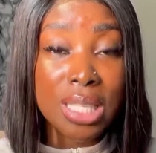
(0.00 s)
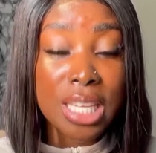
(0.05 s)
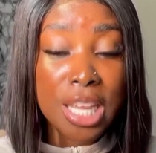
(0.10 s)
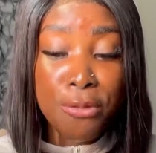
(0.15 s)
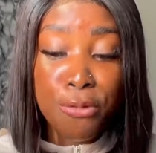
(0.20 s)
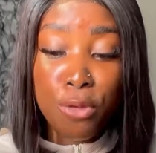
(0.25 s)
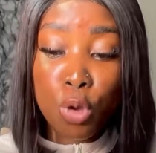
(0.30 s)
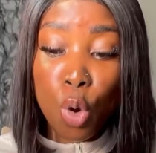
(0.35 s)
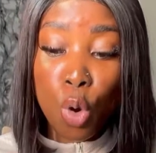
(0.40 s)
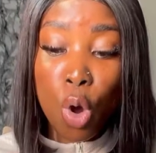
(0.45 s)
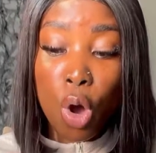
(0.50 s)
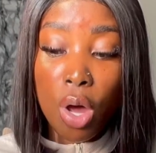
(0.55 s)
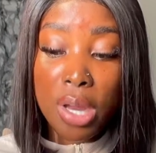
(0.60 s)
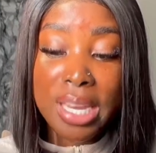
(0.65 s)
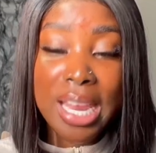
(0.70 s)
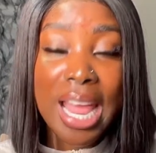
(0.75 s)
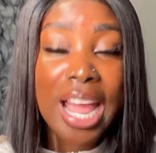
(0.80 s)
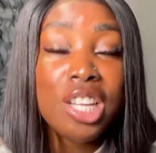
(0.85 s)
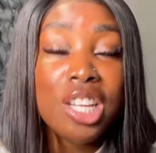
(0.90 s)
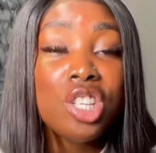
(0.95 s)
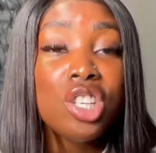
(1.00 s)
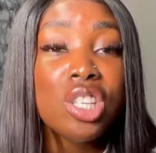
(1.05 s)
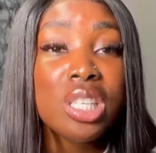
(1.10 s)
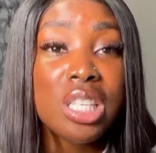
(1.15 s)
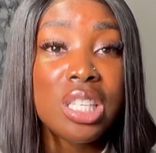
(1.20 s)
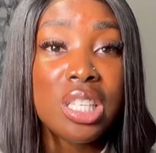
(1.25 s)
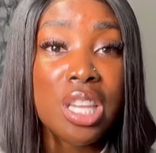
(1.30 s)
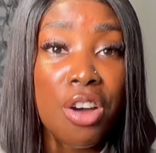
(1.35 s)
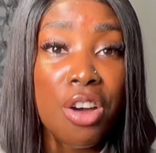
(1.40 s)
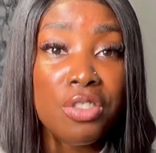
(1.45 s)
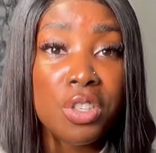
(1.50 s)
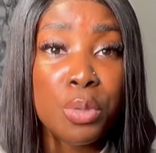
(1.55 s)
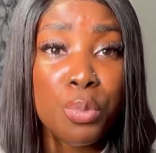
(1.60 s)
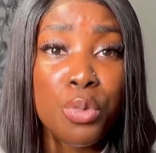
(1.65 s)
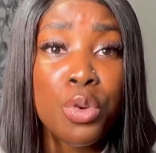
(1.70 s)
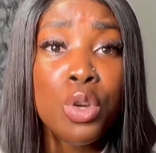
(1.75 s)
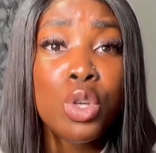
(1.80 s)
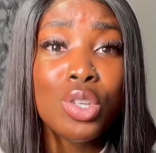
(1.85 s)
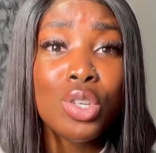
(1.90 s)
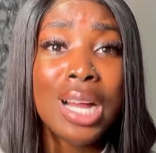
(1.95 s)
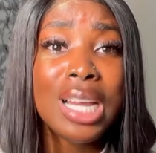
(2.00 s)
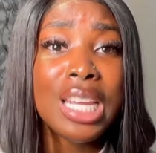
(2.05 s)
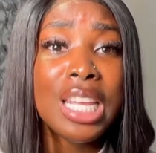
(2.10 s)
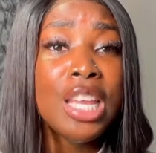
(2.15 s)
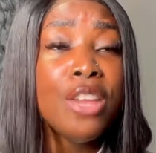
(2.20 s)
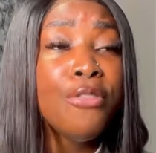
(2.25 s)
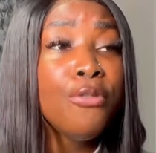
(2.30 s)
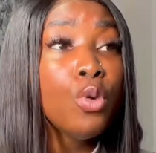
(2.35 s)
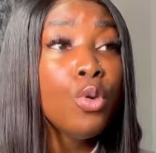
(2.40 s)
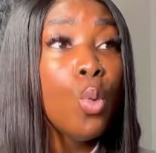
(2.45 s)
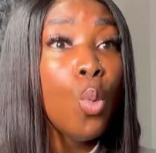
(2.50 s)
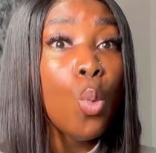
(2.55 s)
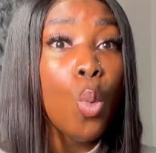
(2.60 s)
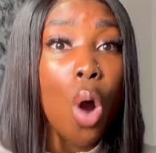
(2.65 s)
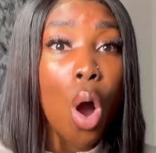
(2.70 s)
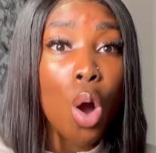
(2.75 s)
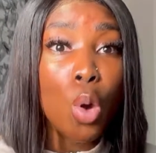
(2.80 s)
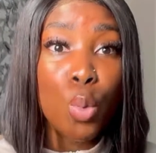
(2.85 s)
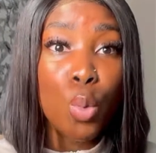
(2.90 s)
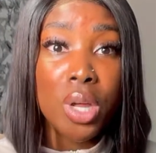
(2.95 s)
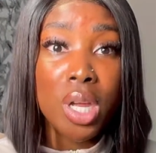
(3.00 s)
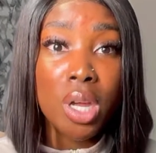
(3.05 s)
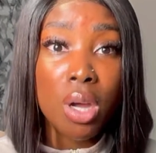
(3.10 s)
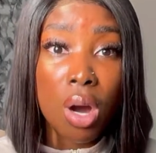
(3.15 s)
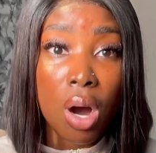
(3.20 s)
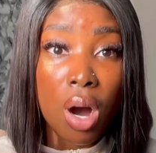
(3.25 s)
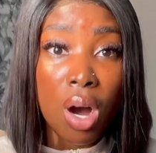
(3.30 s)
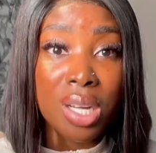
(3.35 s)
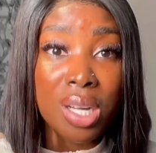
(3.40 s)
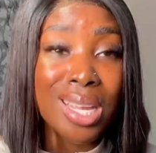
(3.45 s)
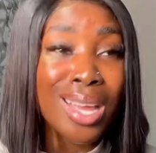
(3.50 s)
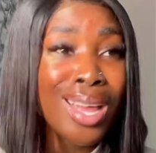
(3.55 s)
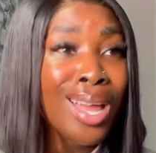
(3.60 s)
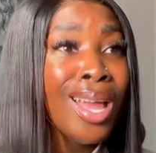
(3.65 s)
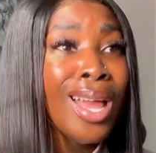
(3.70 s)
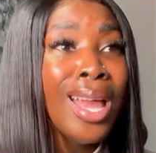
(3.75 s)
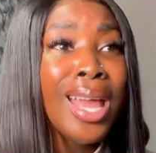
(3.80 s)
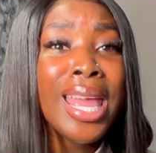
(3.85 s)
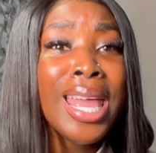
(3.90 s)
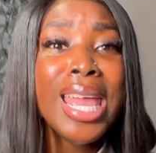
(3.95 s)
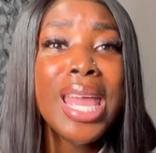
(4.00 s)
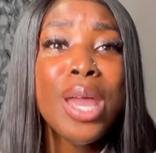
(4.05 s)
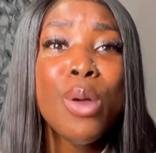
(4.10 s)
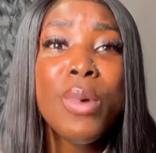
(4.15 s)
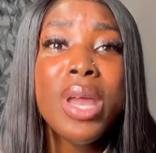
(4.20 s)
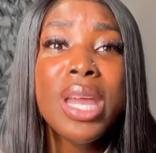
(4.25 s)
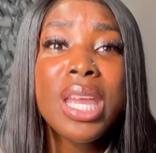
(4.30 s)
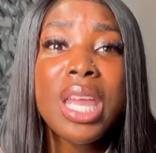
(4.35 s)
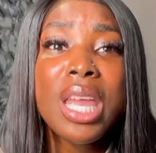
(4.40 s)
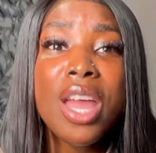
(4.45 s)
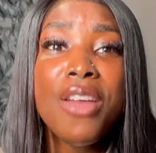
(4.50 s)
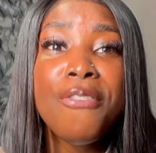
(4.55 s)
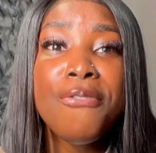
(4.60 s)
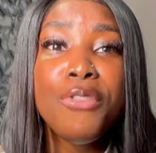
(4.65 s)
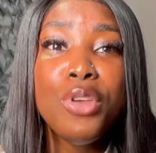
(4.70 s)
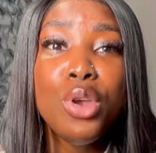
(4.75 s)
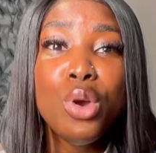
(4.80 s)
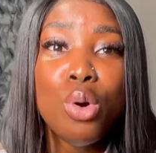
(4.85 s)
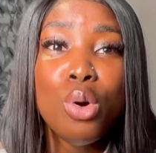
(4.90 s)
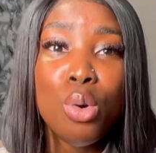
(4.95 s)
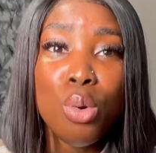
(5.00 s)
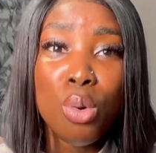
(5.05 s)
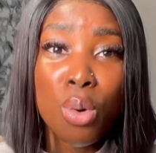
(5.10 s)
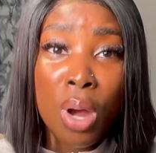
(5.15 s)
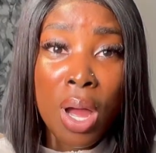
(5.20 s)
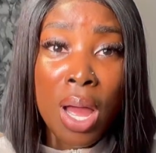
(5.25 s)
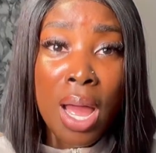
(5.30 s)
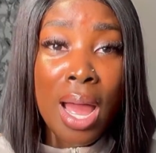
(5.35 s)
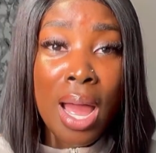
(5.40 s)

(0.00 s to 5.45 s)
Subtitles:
If you connect yourself spiritually, if you walk with God, He will give you.